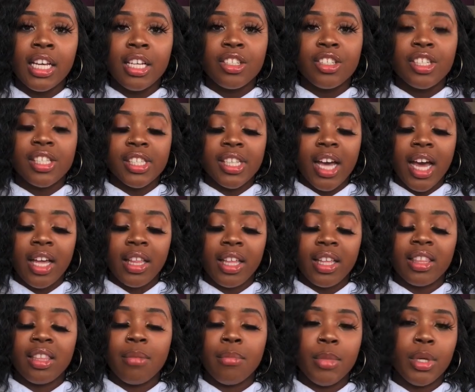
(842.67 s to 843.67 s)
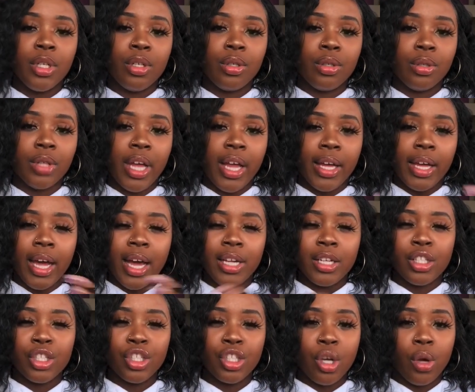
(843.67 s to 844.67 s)
just kind of like the middle, like kind
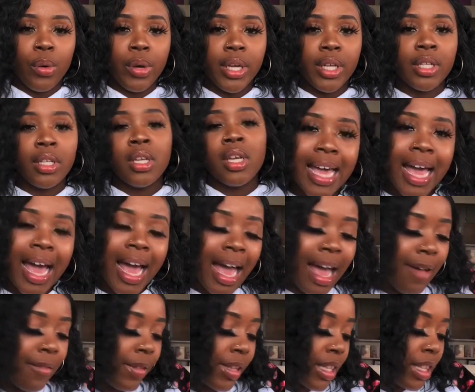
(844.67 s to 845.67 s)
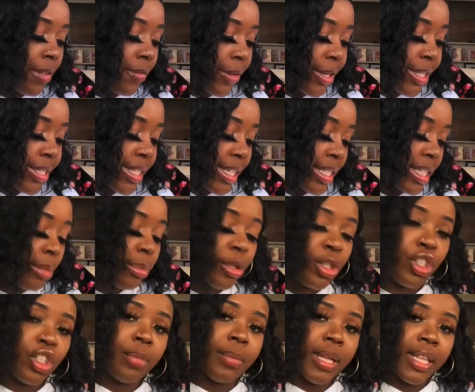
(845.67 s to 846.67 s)
of showing. I have like the very sexy
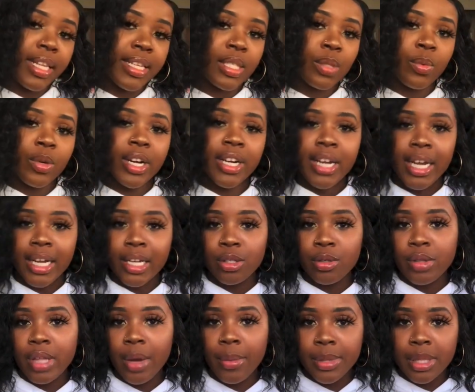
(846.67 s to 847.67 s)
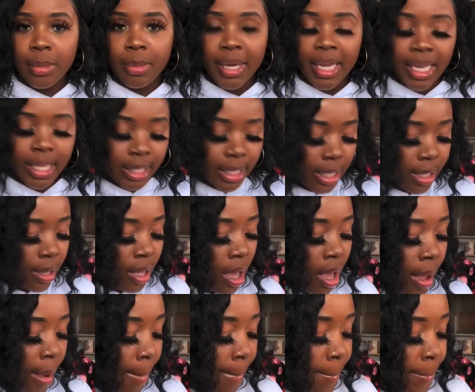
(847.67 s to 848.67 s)
push-up I like to wear, and I can do that with the panty.
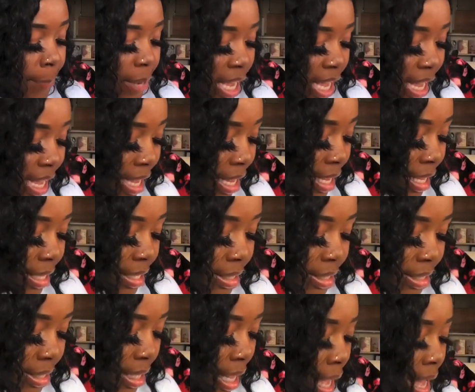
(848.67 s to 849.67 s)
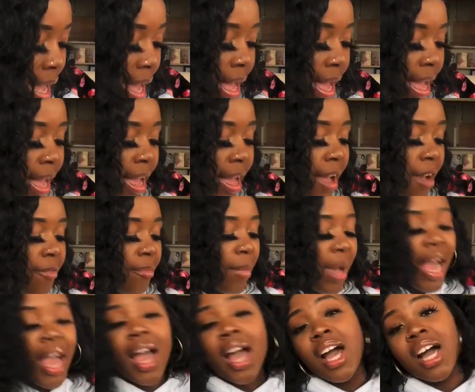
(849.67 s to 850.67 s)
But I have
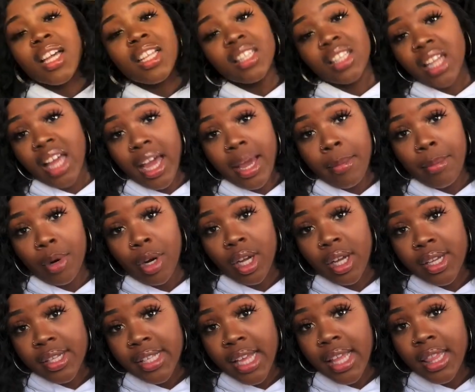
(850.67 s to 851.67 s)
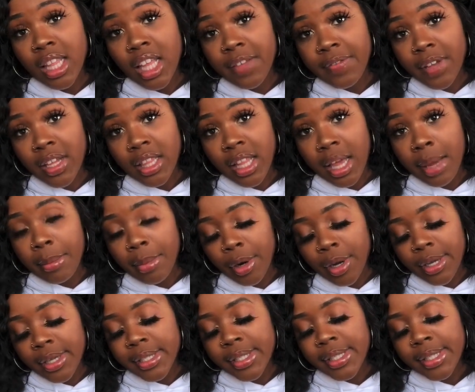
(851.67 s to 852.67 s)
my unlined bras. I love unlined
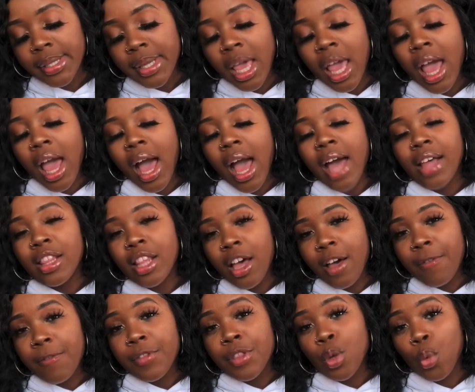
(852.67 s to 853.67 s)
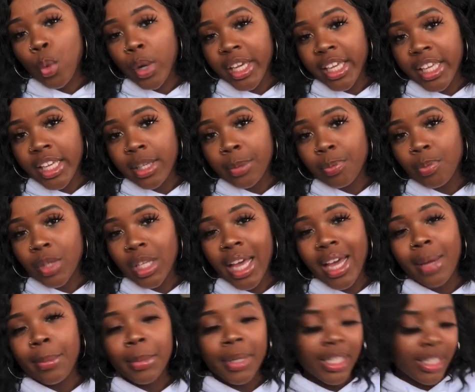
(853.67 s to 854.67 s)
bras. I love the Wicked.
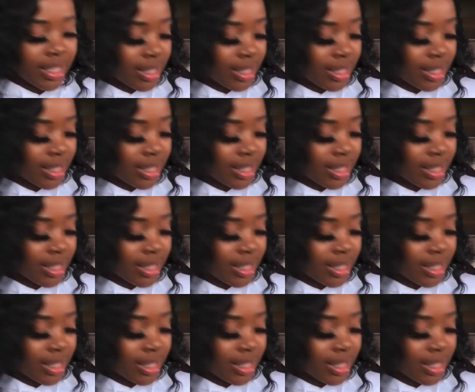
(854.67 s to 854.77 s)
But